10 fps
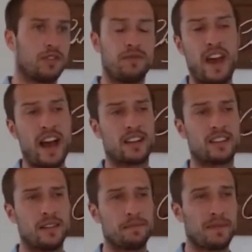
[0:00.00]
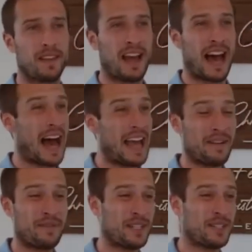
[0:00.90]
In fact, I
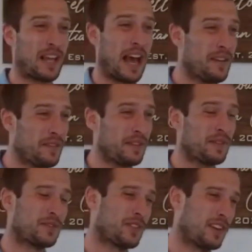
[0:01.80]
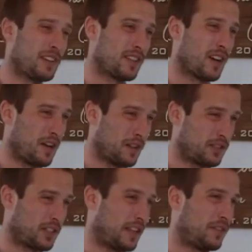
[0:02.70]
have even run into
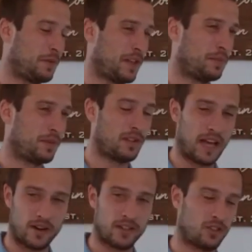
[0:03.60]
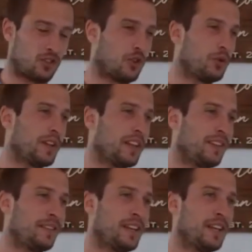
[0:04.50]
unsaved people out on soul
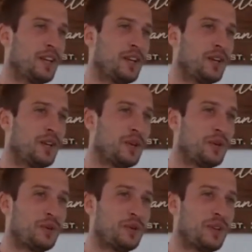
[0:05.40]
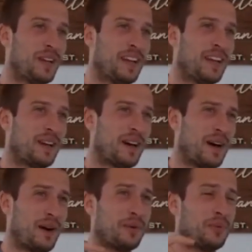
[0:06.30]
winning who
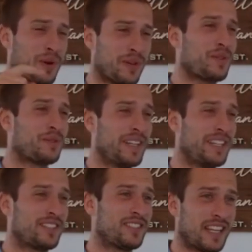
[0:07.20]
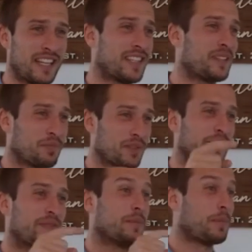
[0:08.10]
one of the reasons they didn't
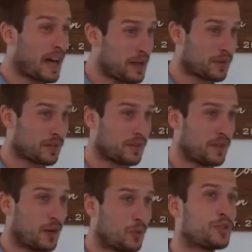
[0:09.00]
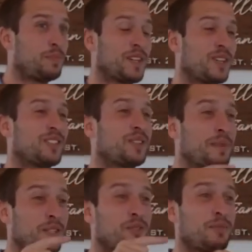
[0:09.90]
believe in the Bible was
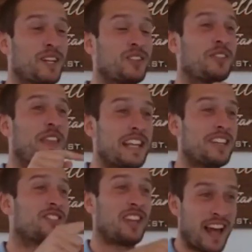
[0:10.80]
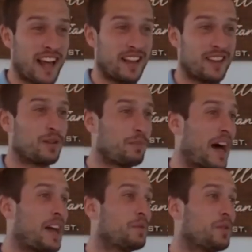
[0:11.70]
because they said the
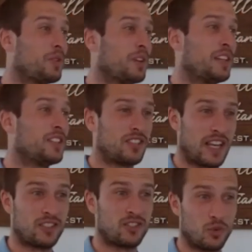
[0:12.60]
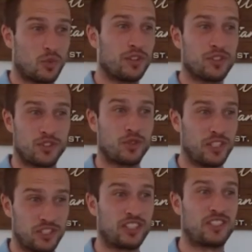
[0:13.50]
Bible says the world is only
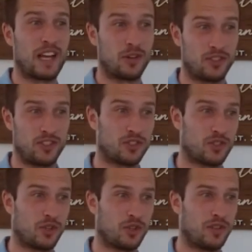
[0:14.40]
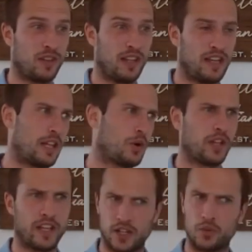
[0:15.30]
6,000 years old. And they were
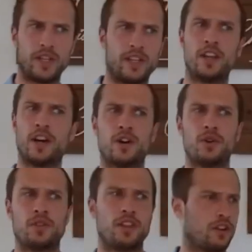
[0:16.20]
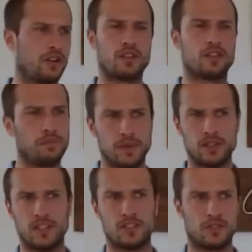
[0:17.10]
like, and we know the earth is
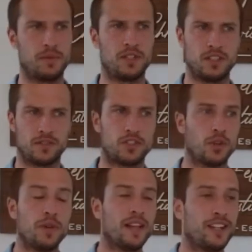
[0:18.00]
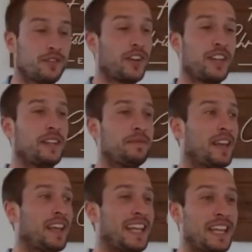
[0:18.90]
millions and millions. So it's funny,
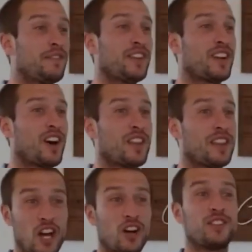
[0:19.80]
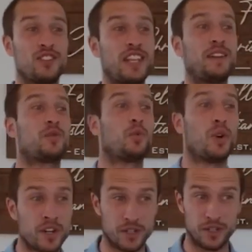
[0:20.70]
even the unsaved
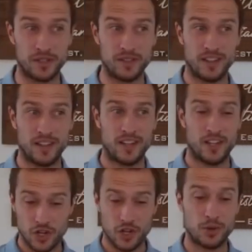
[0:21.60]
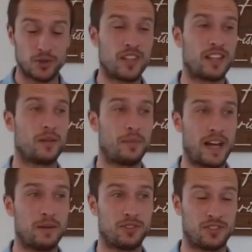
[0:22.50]
world knows that the
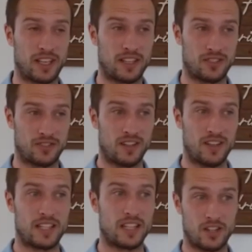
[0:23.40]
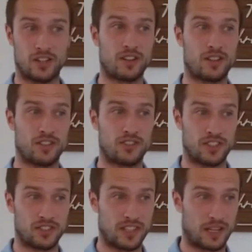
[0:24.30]
Bible says that the earth is
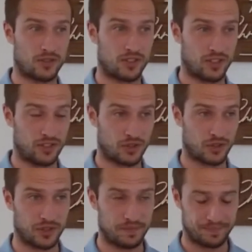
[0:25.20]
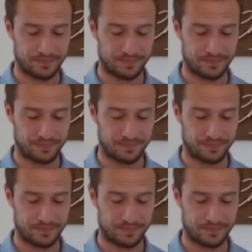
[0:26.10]
6,000 years old.